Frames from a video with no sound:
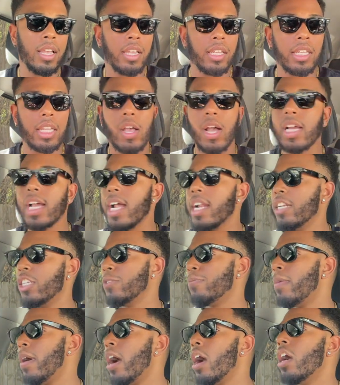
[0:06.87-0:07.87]
now i got
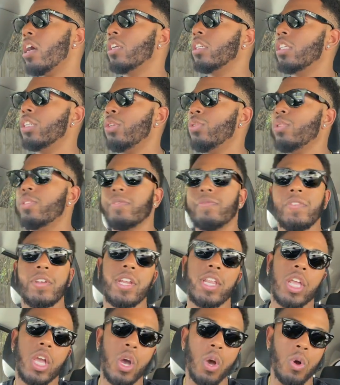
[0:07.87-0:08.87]
inspired through this
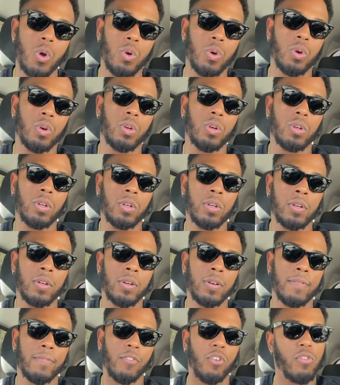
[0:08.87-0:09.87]
video
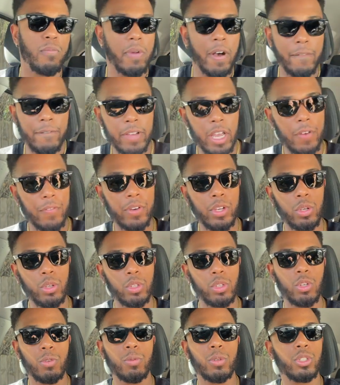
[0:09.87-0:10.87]
from my favorite
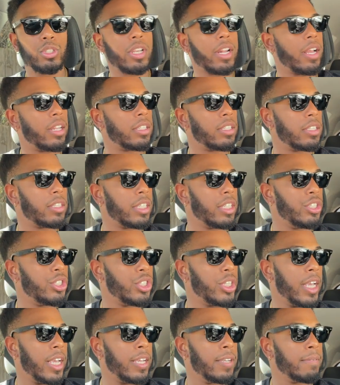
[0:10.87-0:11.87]
youtuber shout out to
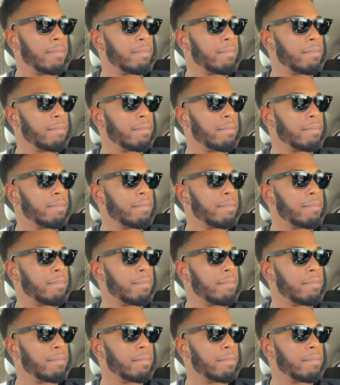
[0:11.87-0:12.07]
cga